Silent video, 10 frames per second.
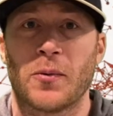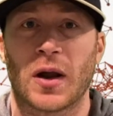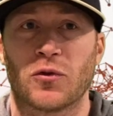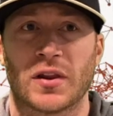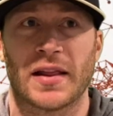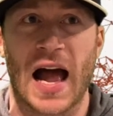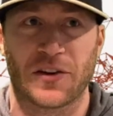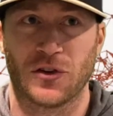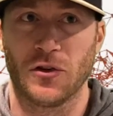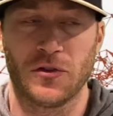when I was with the
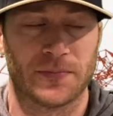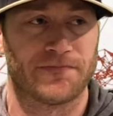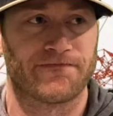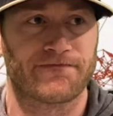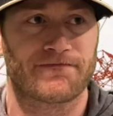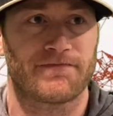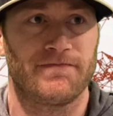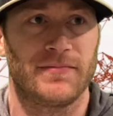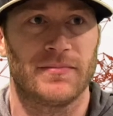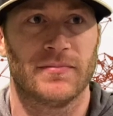Nationals.
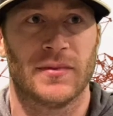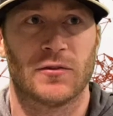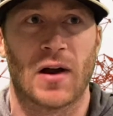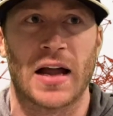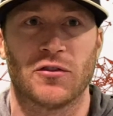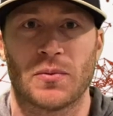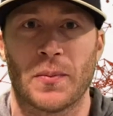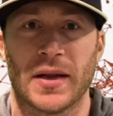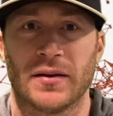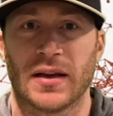Ryan
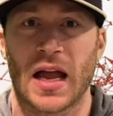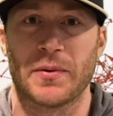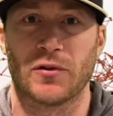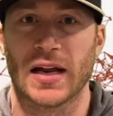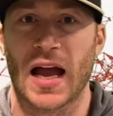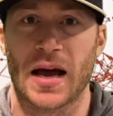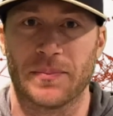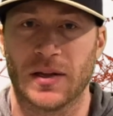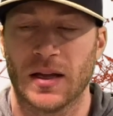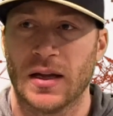Zimmerman came and
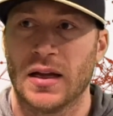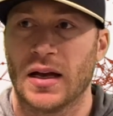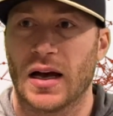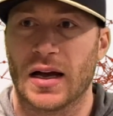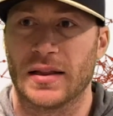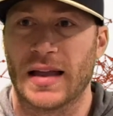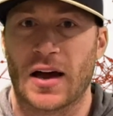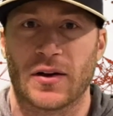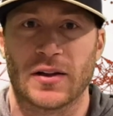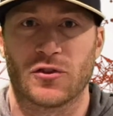rehabbed
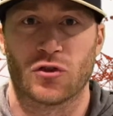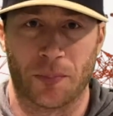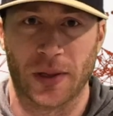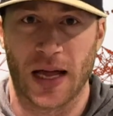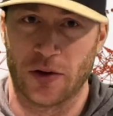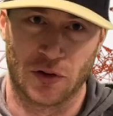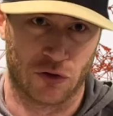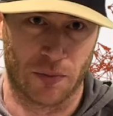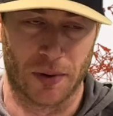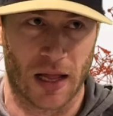down at AAA. I was in
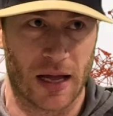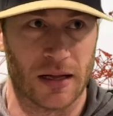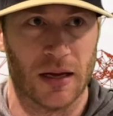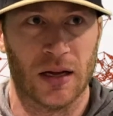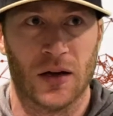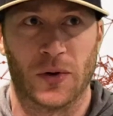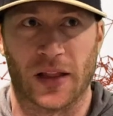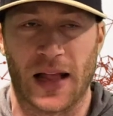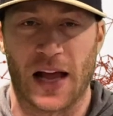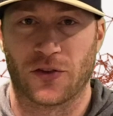AAA. With the
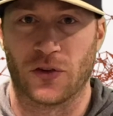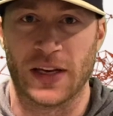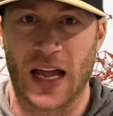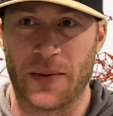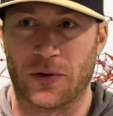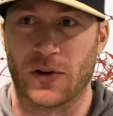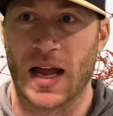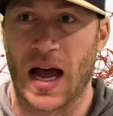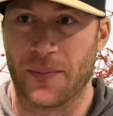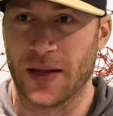Nationals, he came and
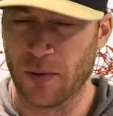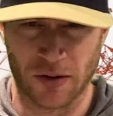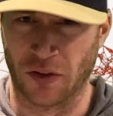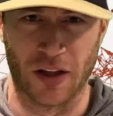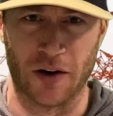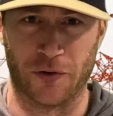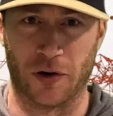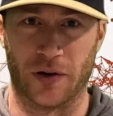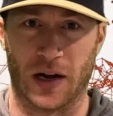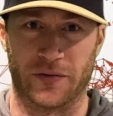rehabbed. He wasn't there
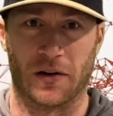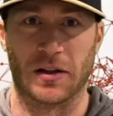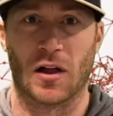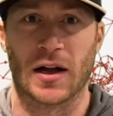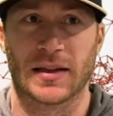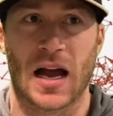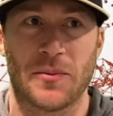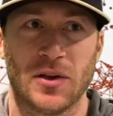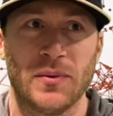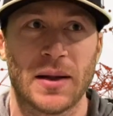for a very long time.
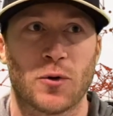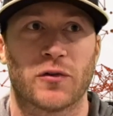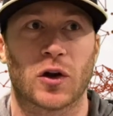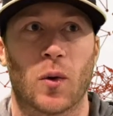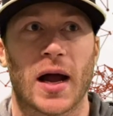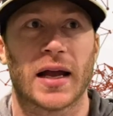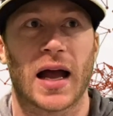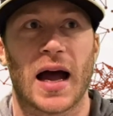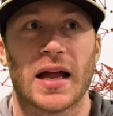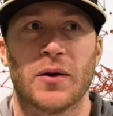Seemed like more of a quiet
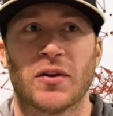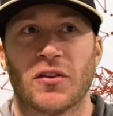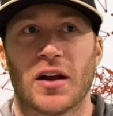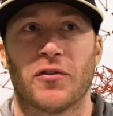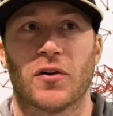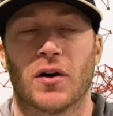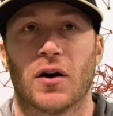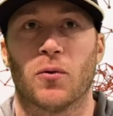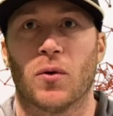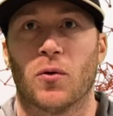guy. He wasn't there for a